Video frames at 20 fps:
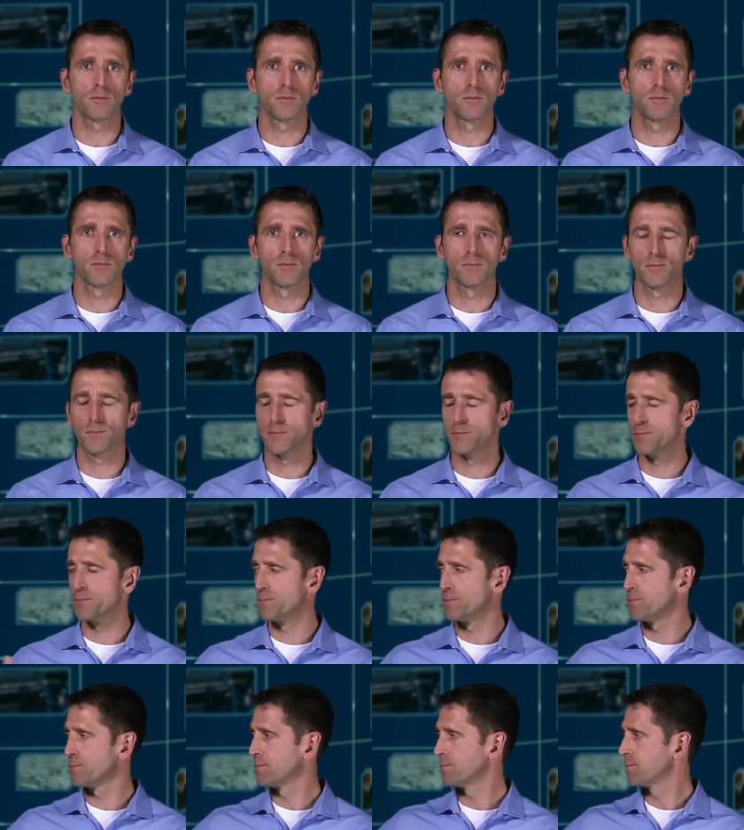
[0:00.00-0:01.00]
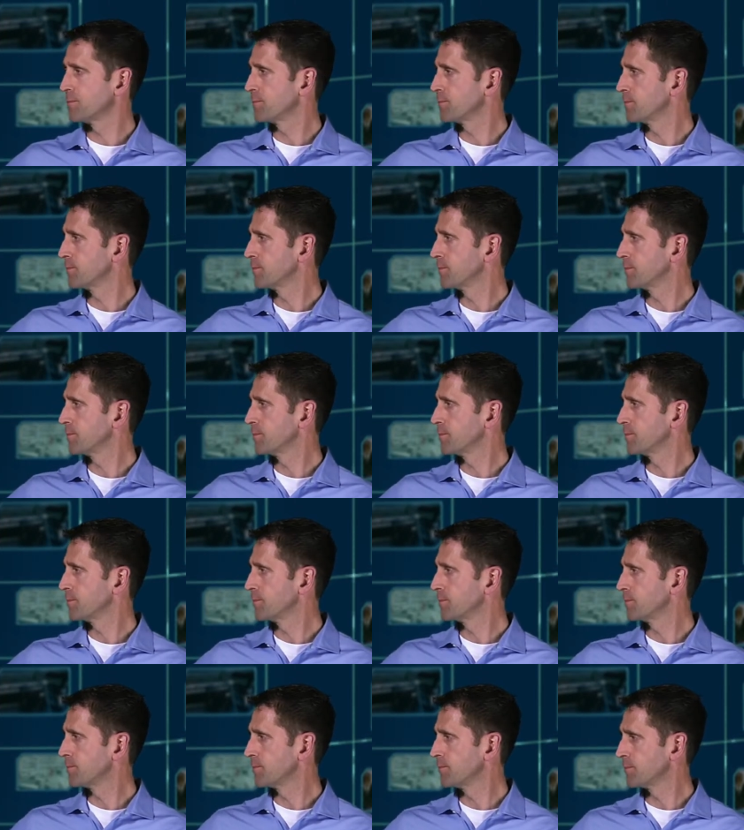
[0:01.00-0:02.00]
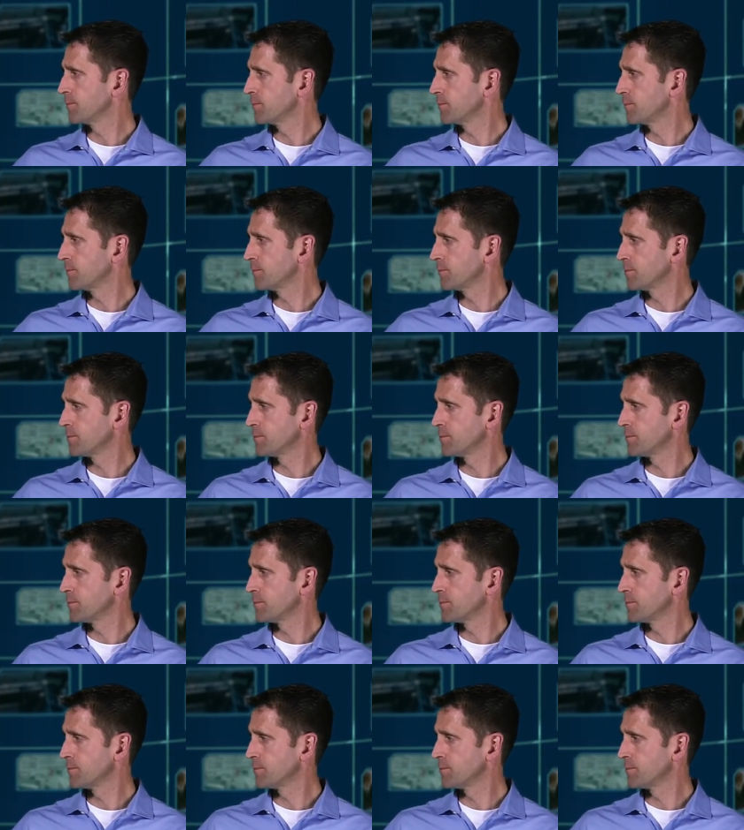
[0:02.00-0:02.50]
Nobody speaks.